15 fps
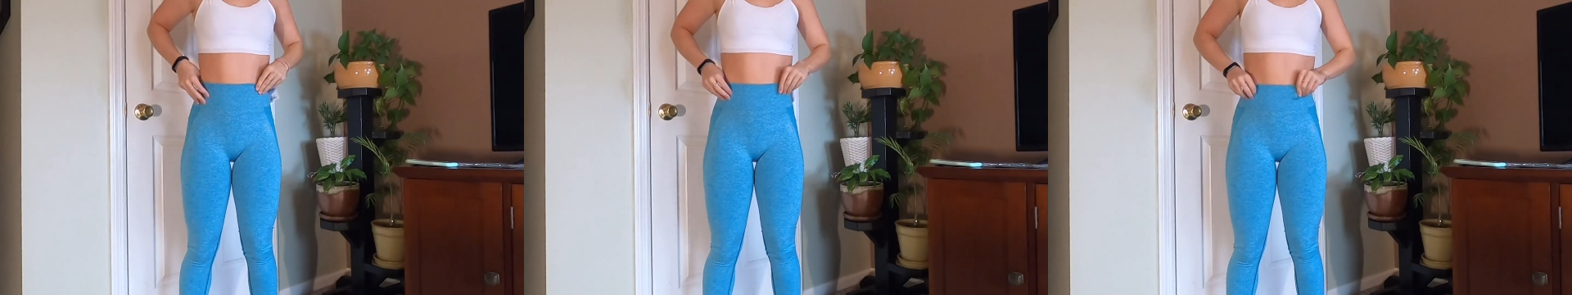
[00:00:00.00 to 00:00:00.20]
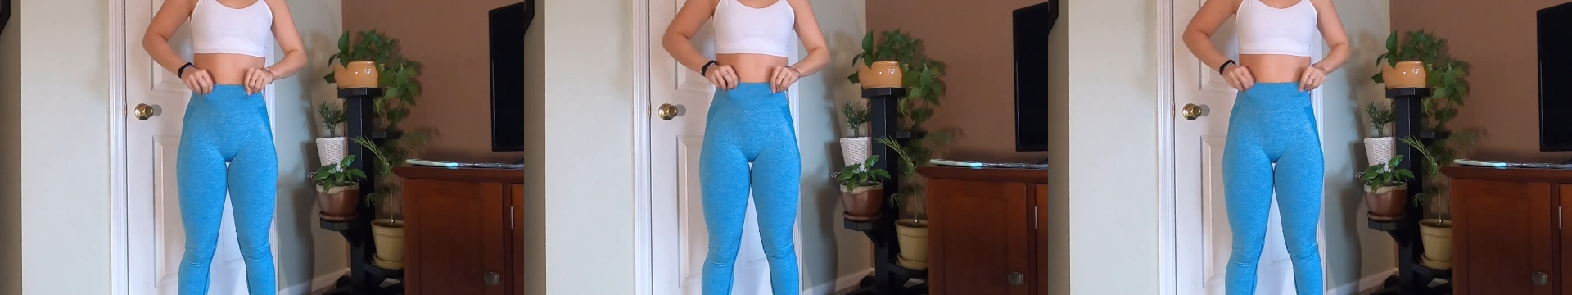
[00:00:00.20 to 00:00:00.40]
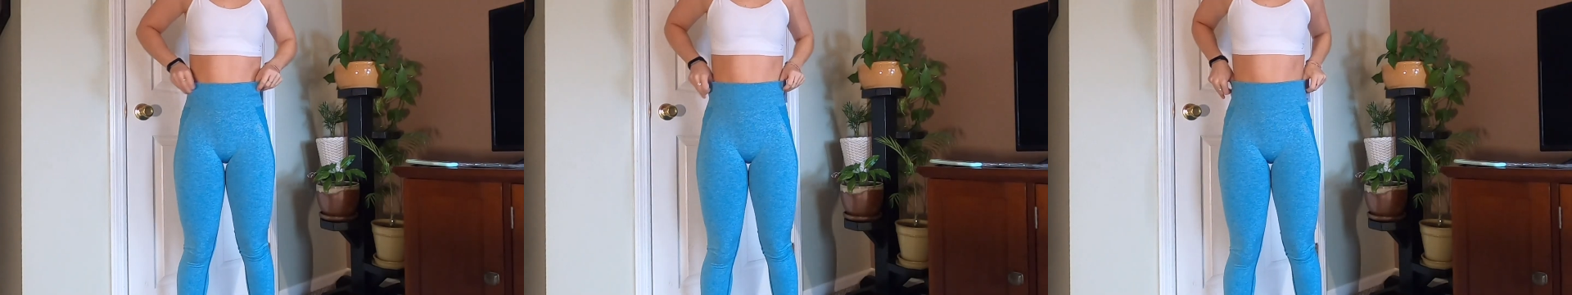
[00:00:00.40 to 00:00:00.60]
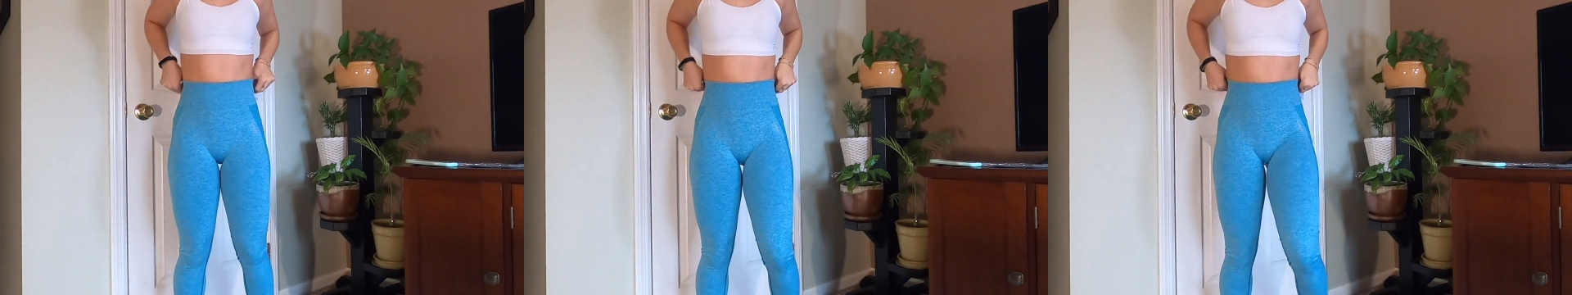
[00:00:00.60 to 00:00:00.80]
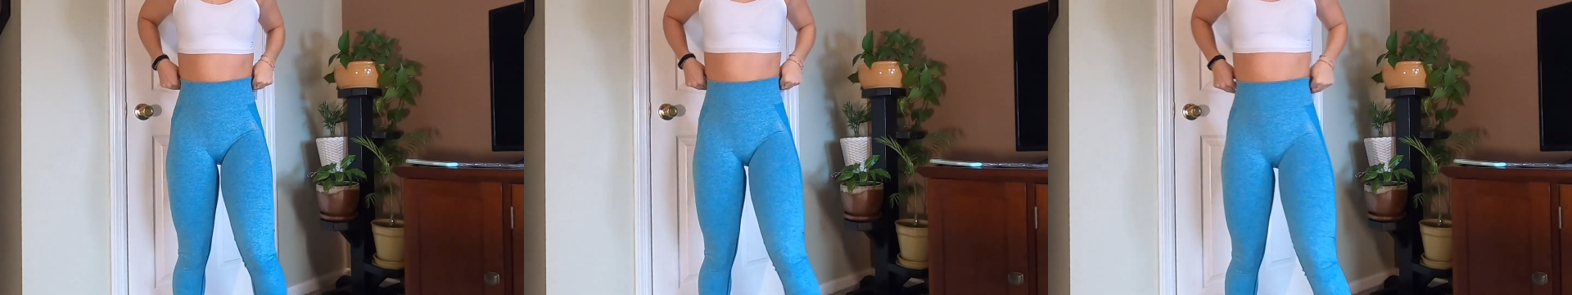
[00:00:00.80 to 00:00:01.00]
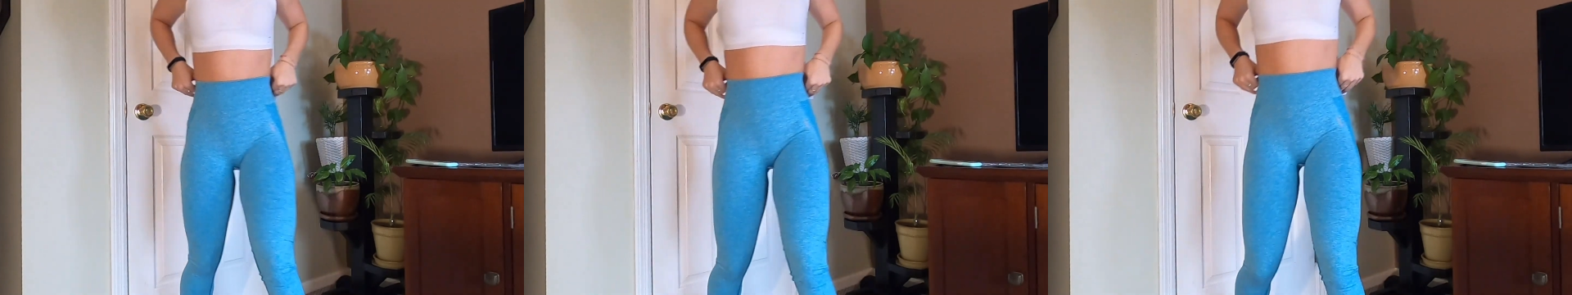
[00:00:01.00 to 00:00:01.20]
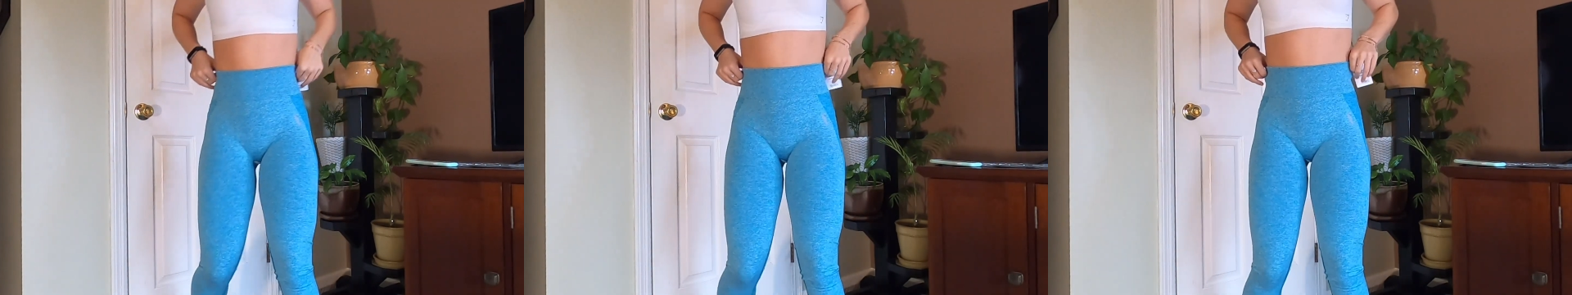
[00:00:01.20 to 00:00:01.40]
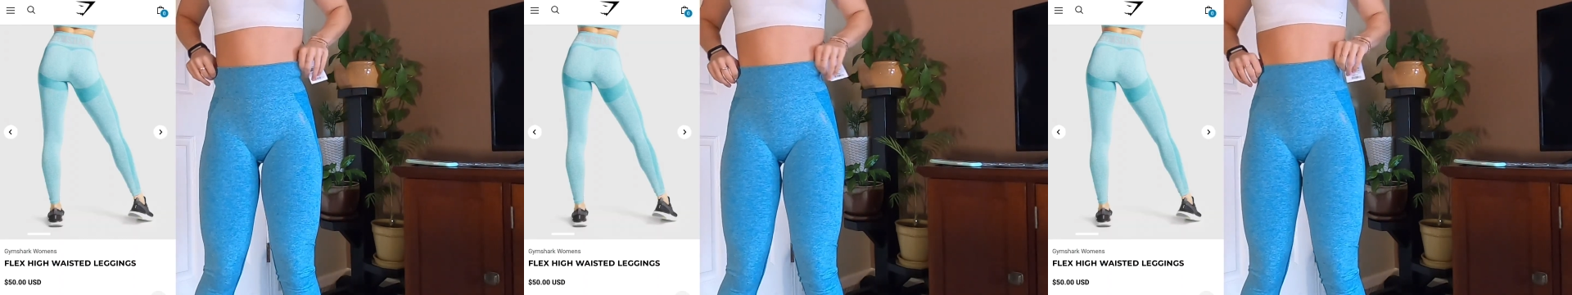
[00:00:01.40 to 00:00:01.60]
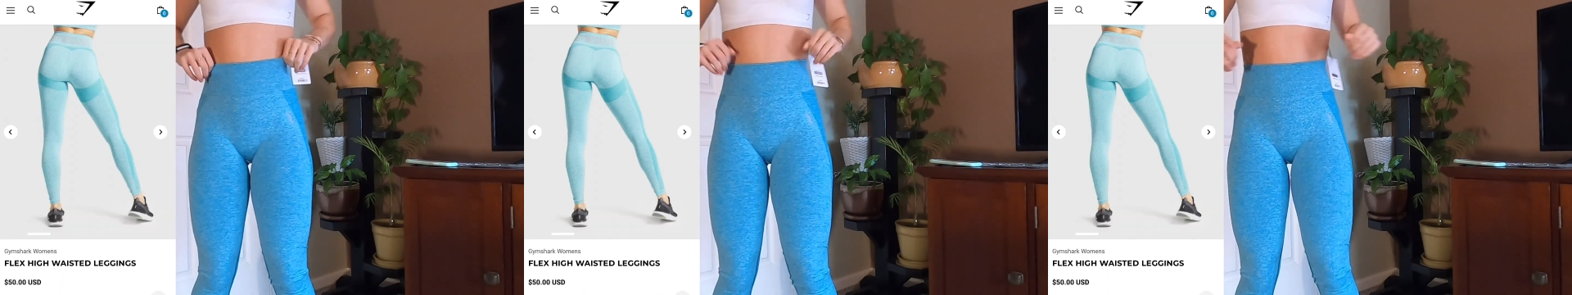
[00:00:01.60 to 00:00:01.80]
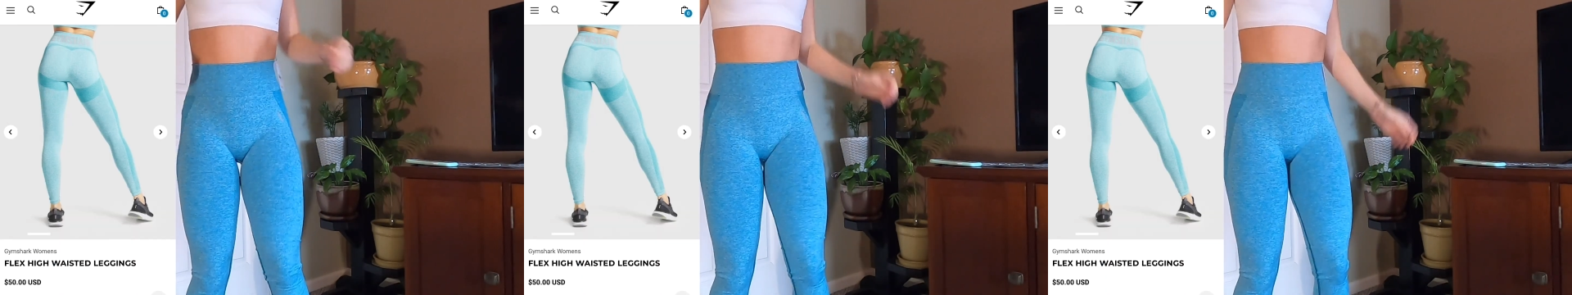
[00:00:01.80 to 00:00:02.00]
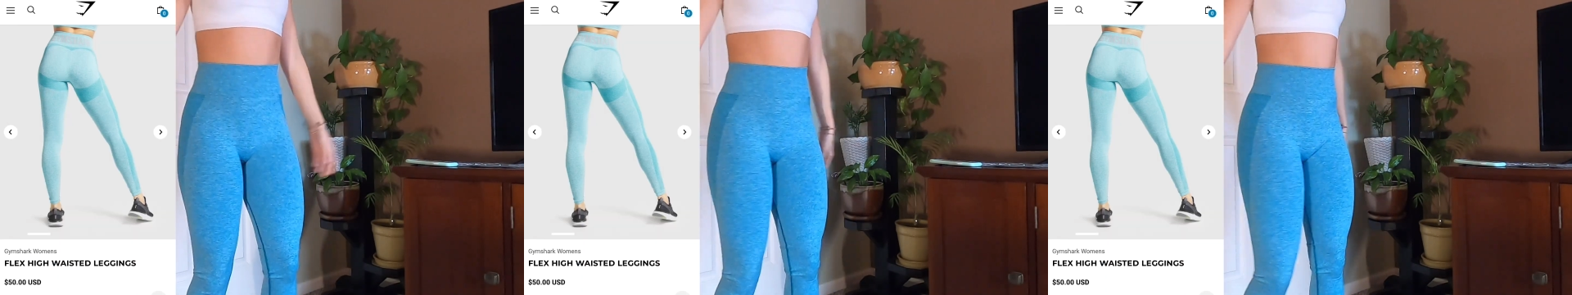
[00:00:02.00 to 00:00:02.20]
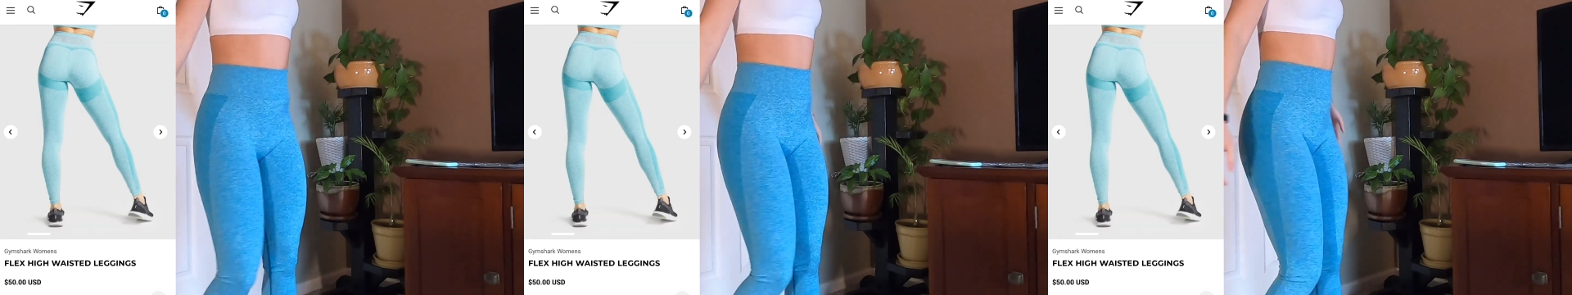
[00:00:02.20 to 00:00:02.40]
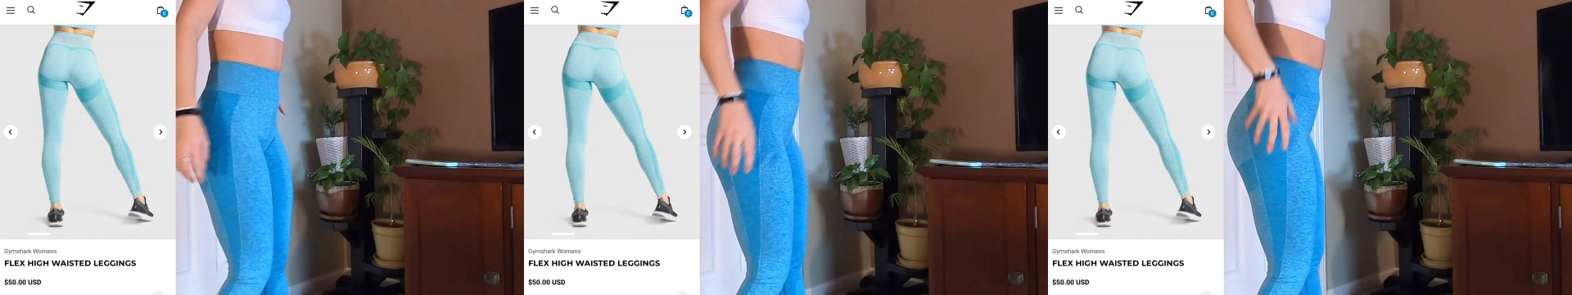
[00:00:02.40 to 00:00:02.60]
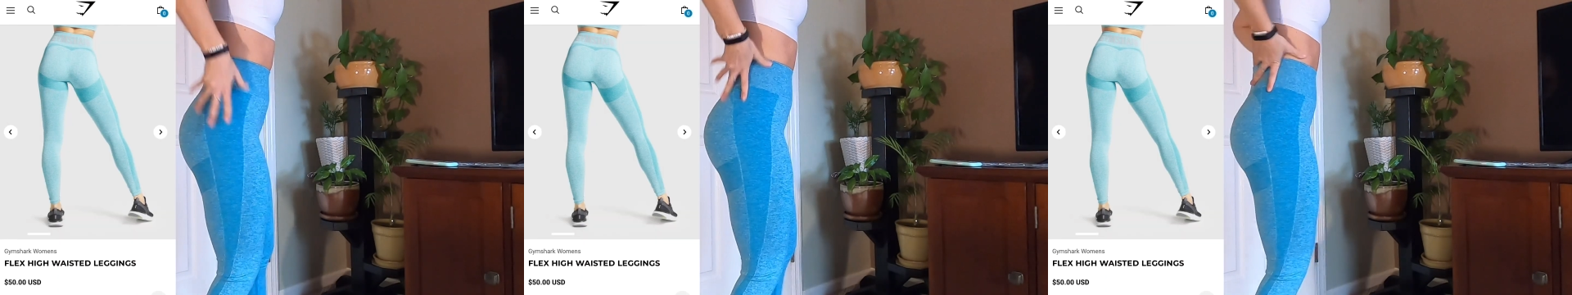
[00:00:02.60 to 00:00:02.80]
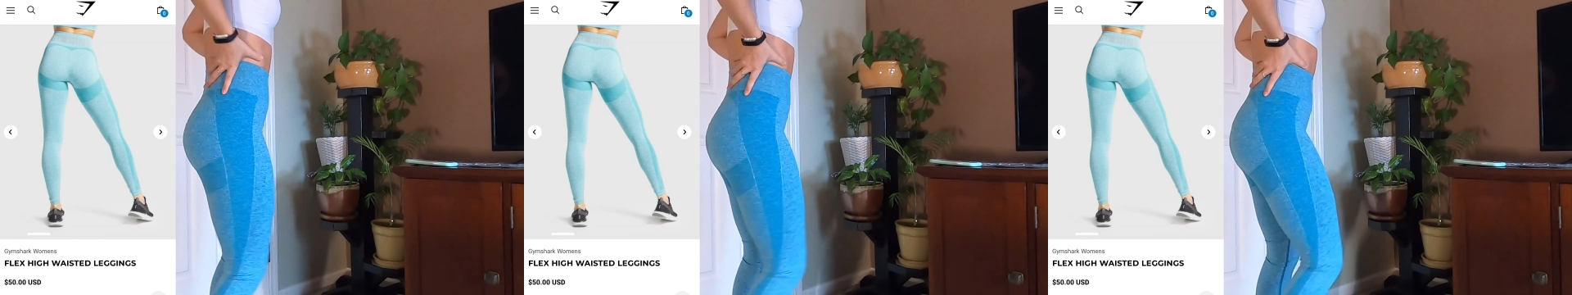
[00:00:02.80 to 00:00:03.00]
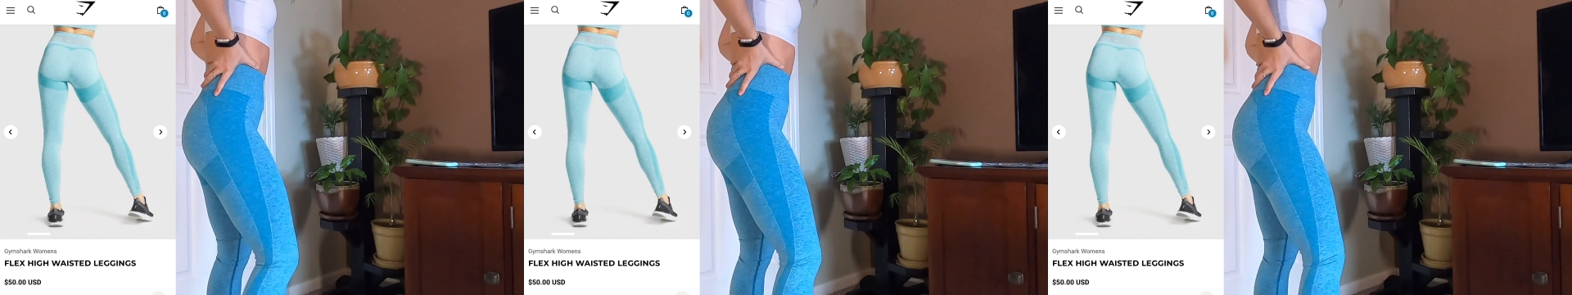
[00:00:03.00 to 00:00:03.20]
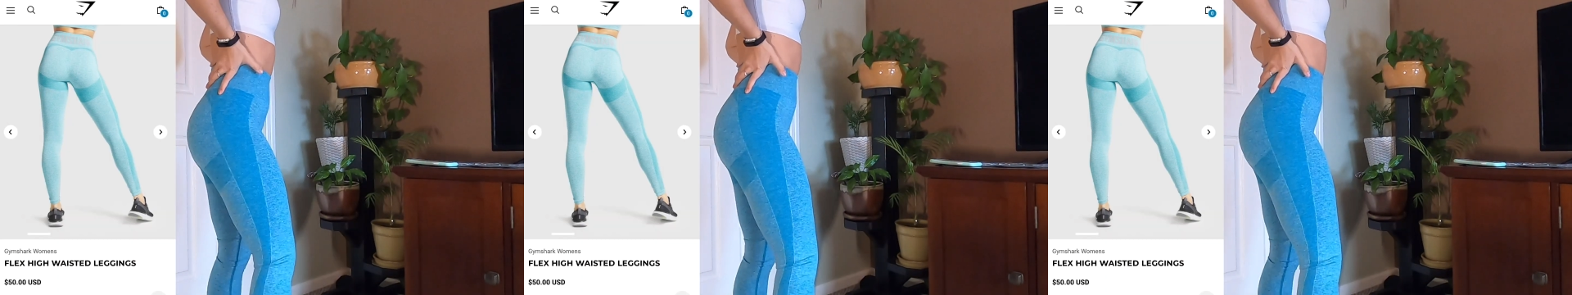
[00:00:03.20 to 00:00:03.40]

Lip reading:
(no speaker visible)